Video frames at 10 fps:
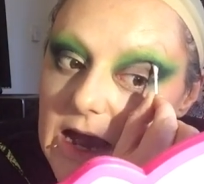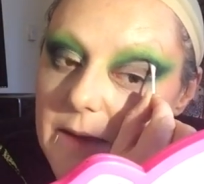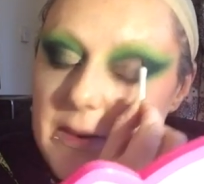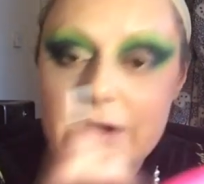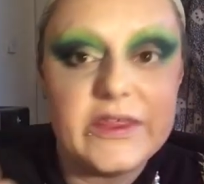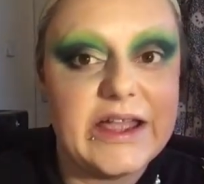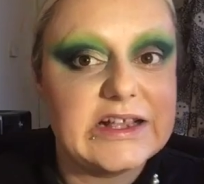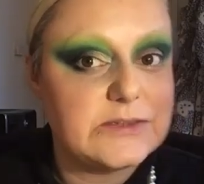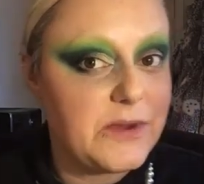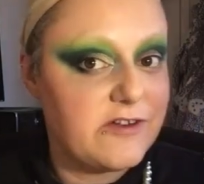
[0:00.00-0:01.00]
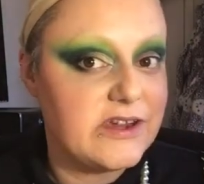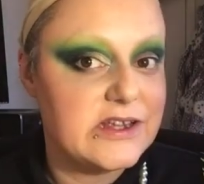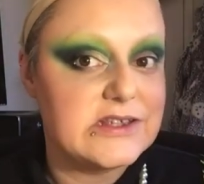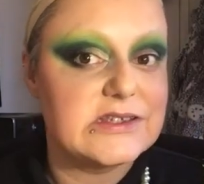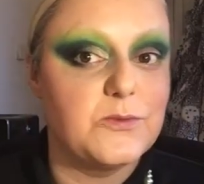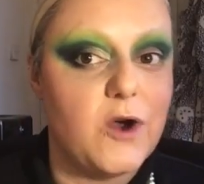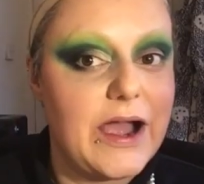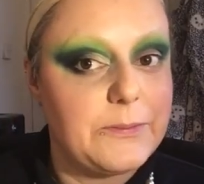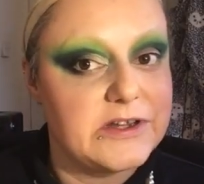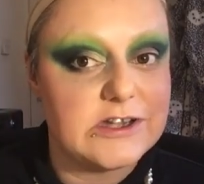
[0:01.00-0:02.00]
about that experience and what
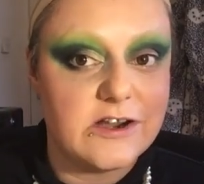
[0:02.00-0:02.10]
happened